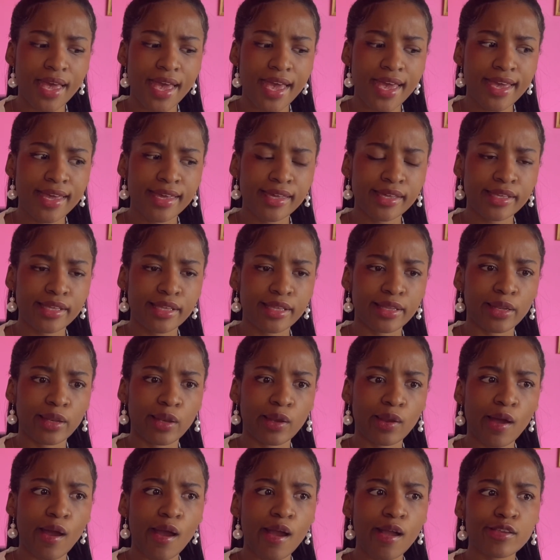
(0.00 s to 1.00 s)
a
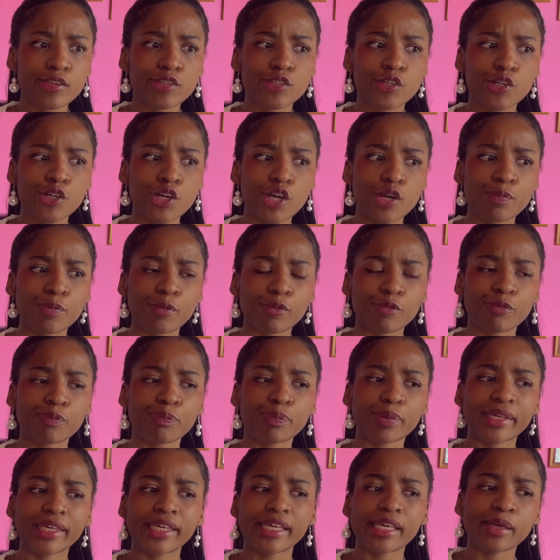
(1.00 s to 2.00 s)
large group of
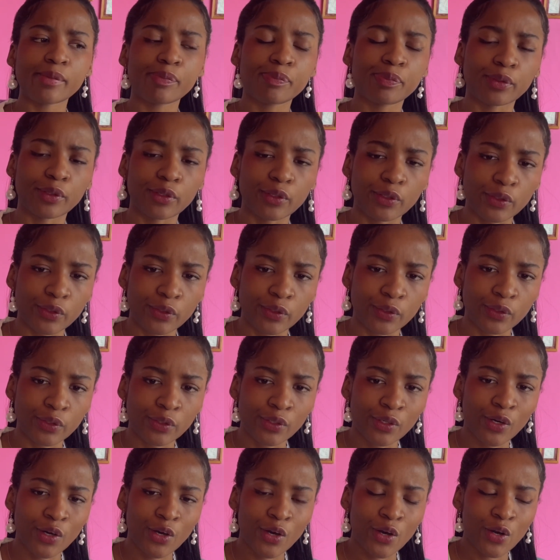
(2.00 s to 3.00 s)

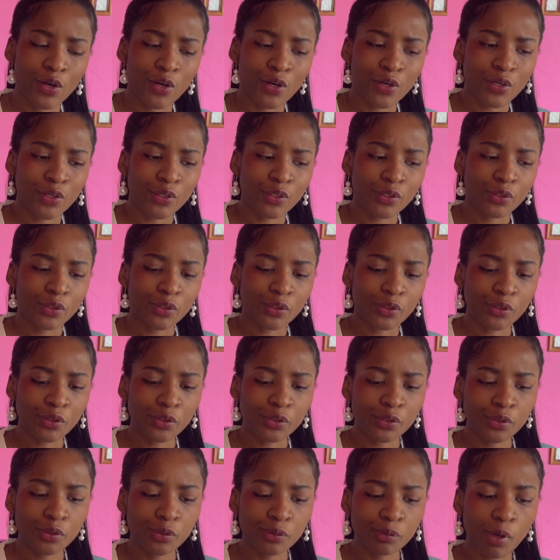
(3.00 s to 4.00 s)
people
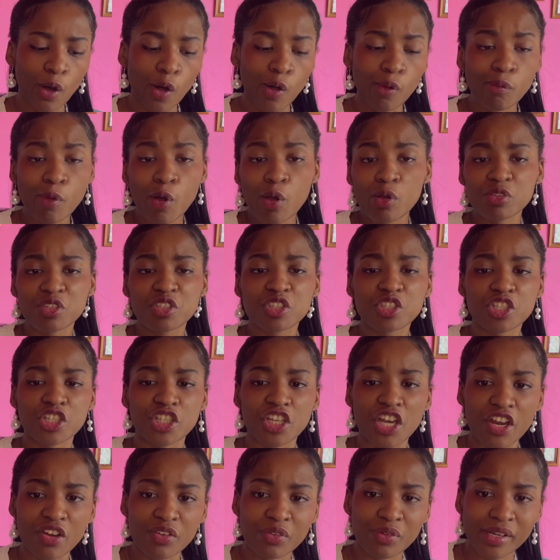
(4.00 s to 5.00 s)
who almost
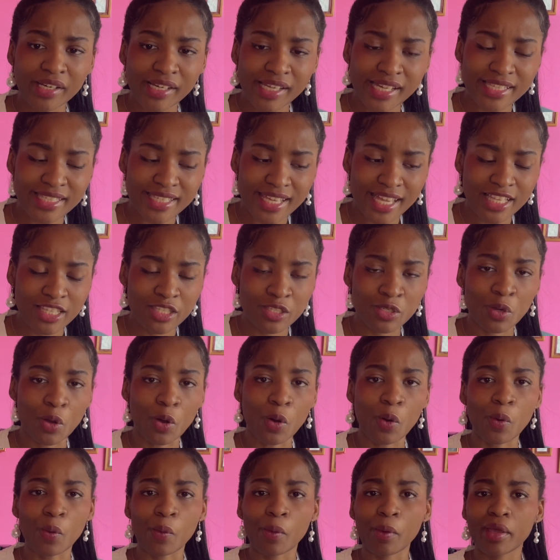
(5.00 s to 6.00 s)
generally tend to
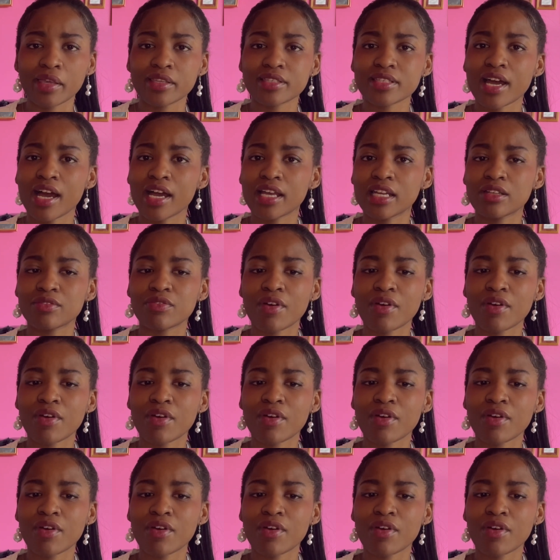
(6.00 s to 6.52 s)
always kind of